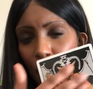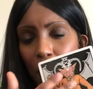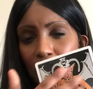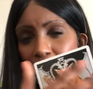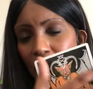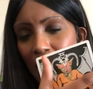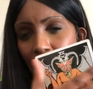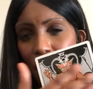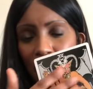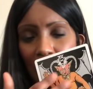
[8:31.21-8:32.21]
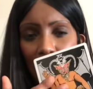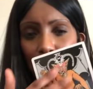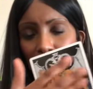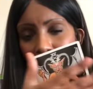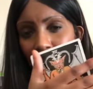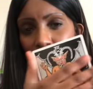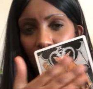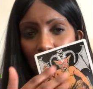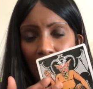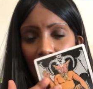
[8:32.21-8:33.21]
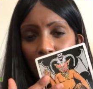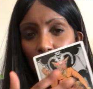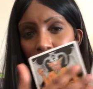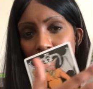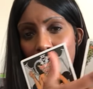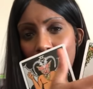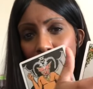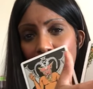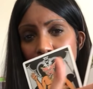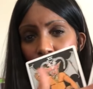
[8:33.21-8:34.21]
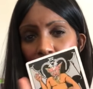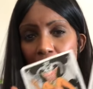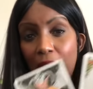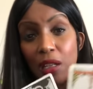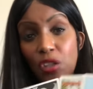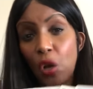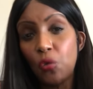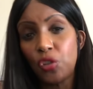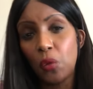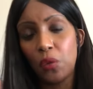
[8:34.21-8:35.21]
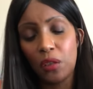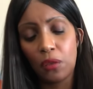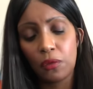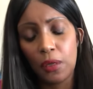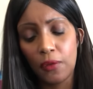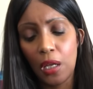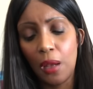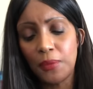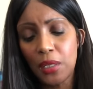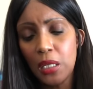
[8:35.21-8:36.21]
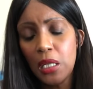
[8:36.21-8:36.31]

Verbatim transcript: probably unhealthy patterns of behaviour with the devil energy and indulging with the three of cups.